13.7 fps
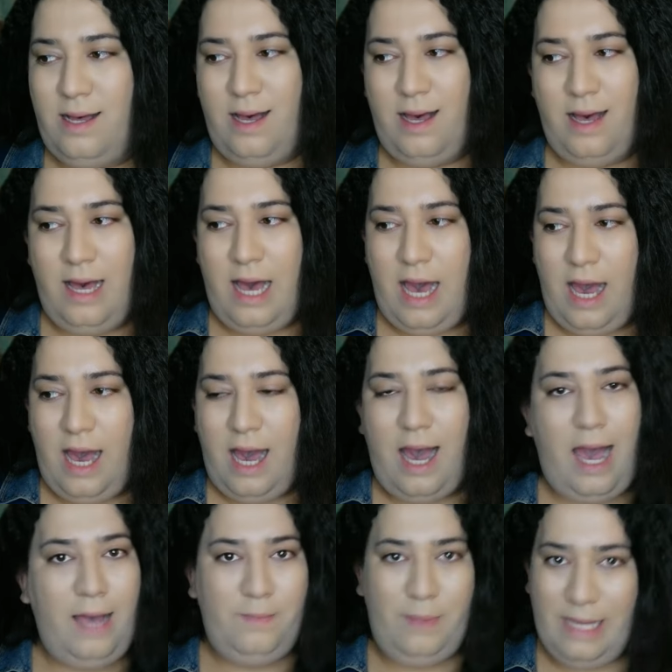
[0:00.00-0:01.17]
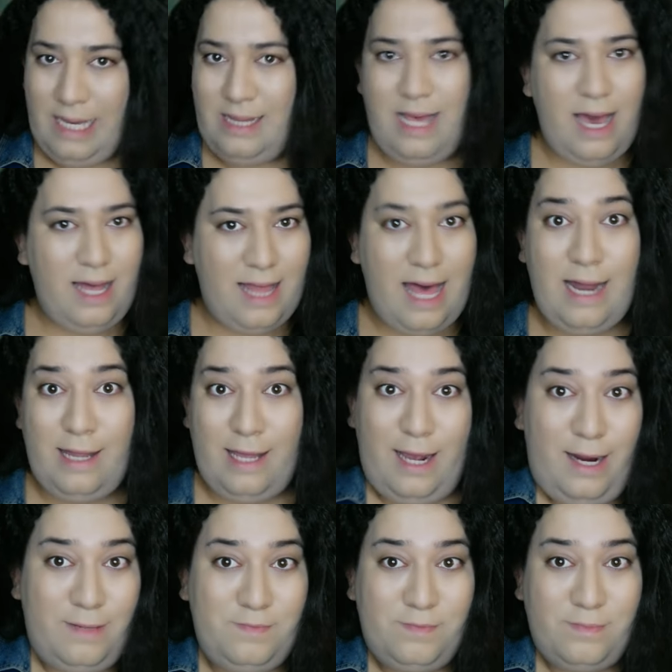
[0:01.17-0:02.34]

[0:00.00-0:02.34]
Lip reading: be getting the hell out of there.